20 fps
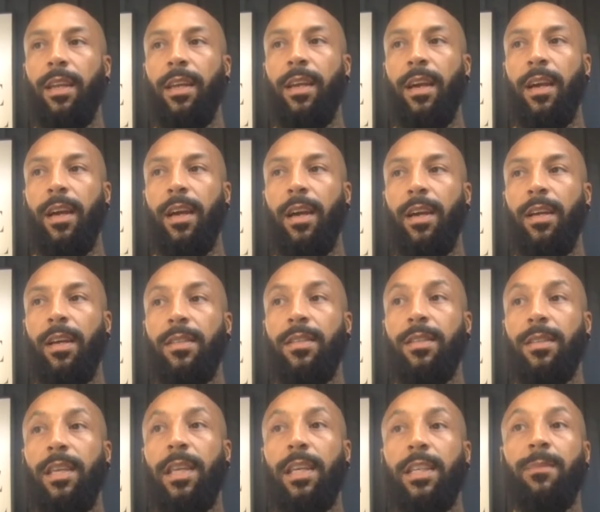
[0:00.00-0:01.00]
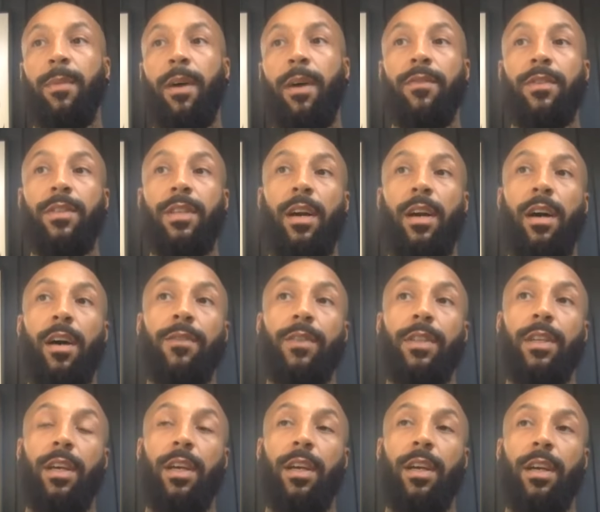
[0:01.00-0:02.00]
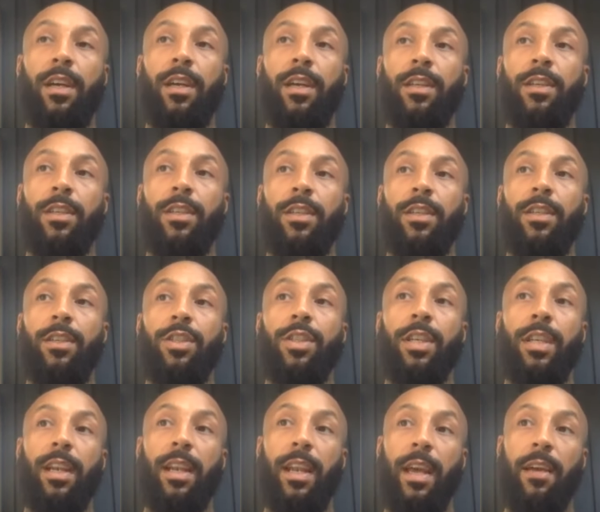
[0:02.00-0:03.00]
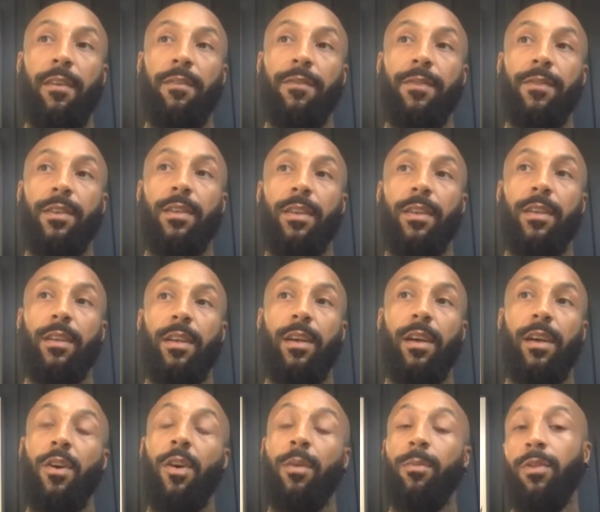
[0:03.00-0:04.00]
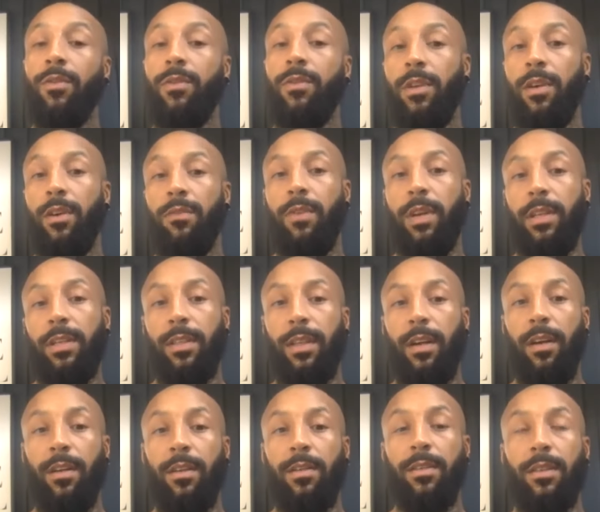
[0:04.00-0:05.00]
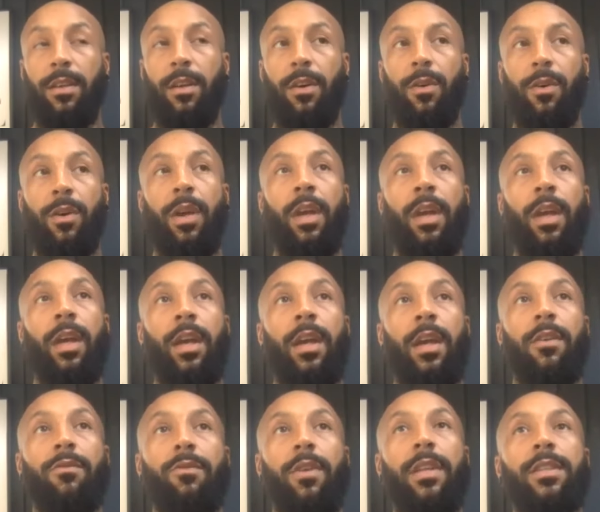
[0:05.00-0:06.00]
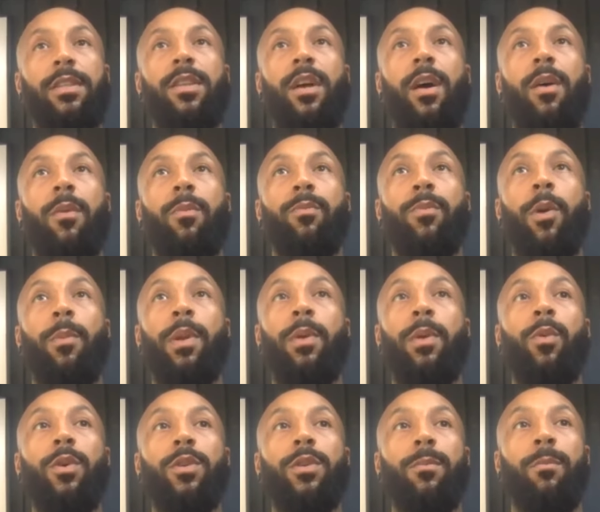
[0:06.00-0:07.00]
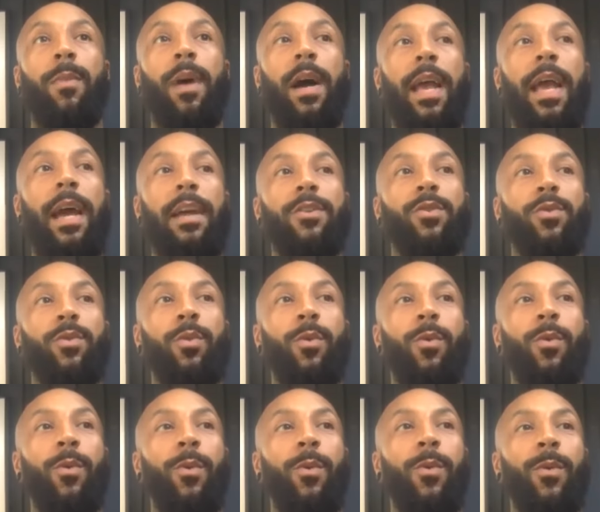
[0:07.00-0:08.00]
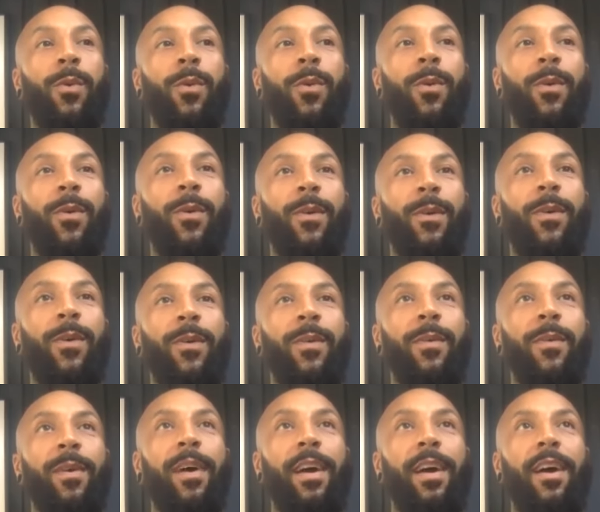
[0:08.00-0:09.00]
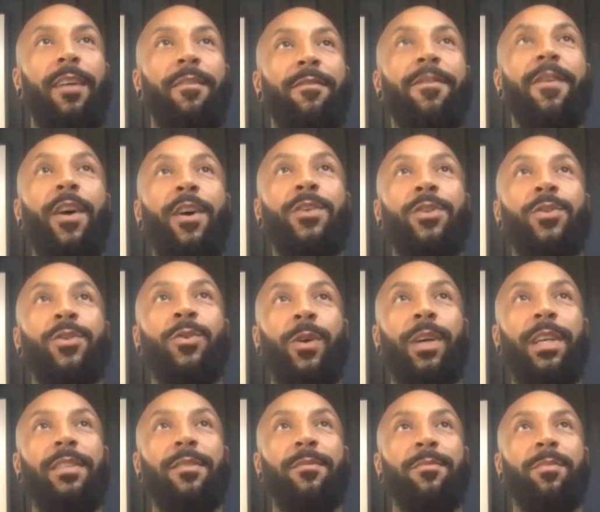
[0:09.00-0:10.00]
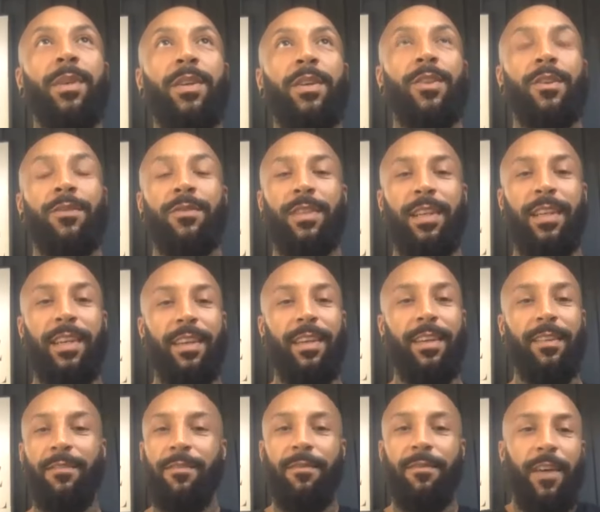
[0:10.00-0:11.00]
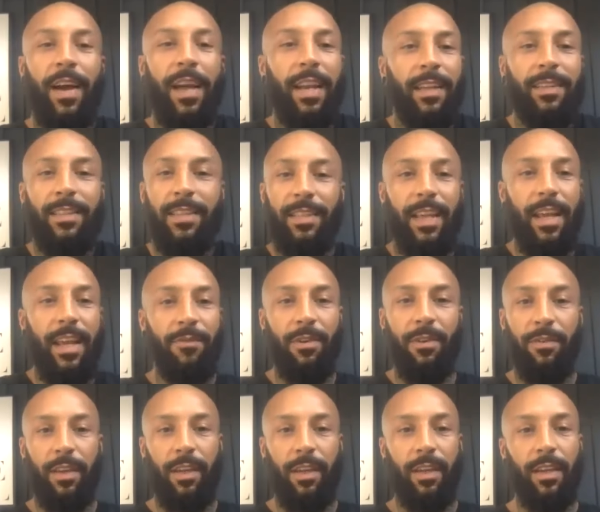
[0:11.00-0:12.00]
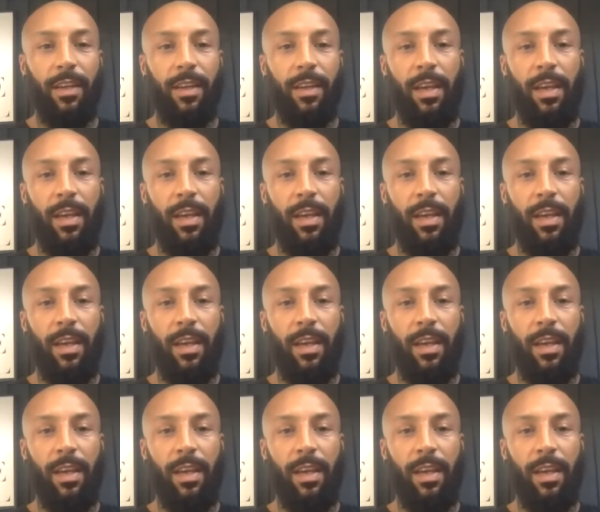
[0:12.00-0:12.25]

uh, six months after she left, I got moved to Red Star. So Red Star probably wasn't my actual uh, first choice because obviously finances are everything.